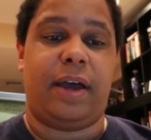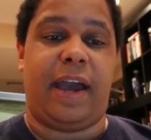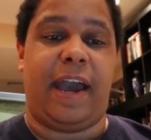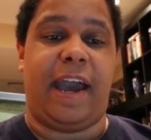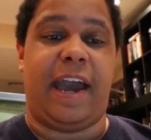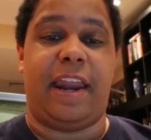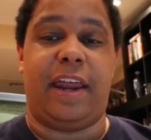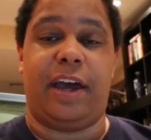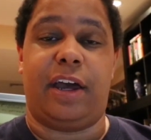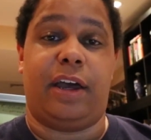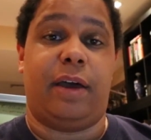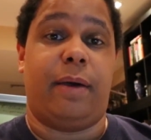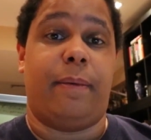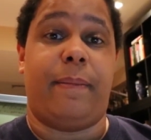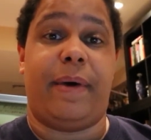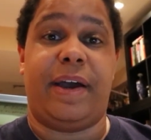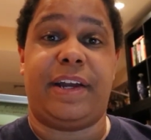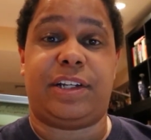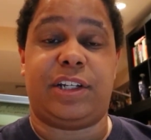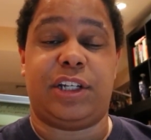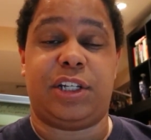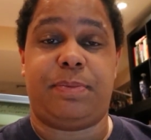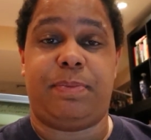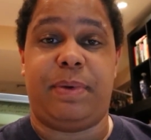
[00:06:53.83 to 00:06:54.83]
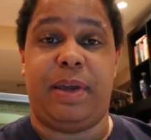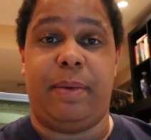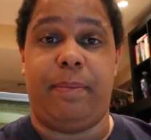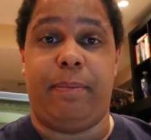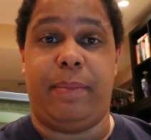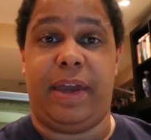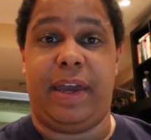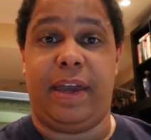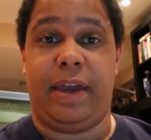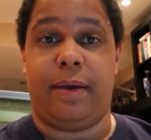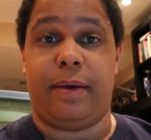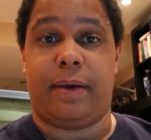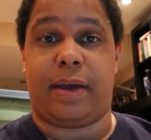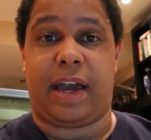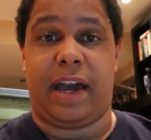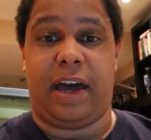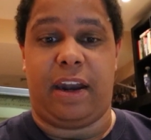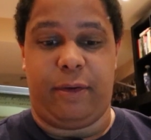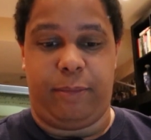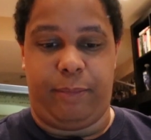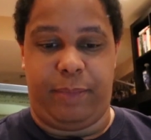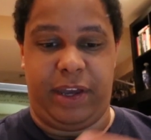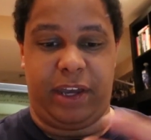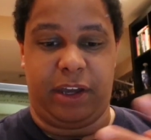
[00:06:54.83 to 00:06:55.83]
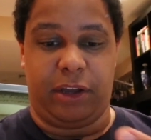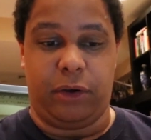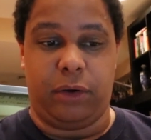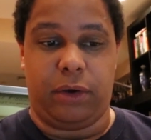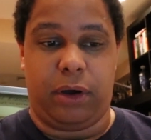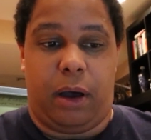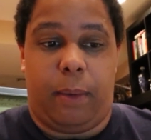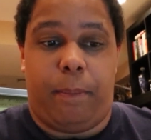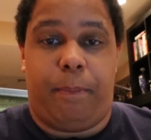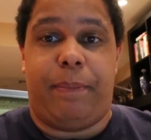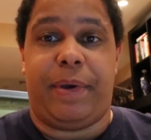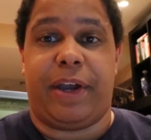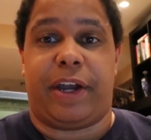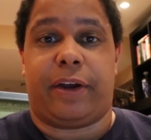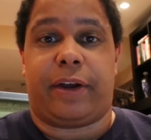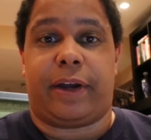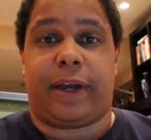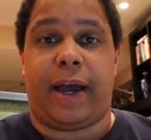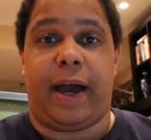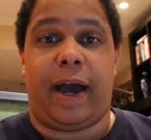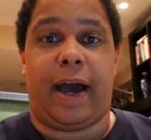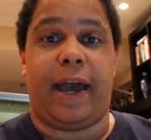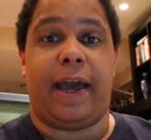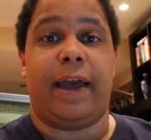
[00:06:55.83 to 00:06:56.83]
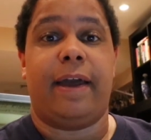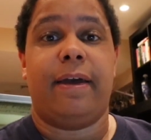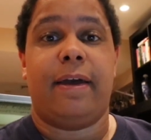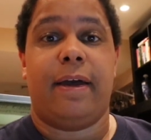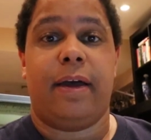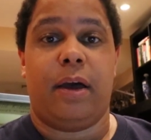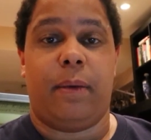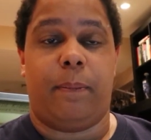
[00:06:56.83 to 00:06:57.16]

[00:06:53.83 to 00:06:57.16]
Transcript: And it might just be me kind of being a bigger guy,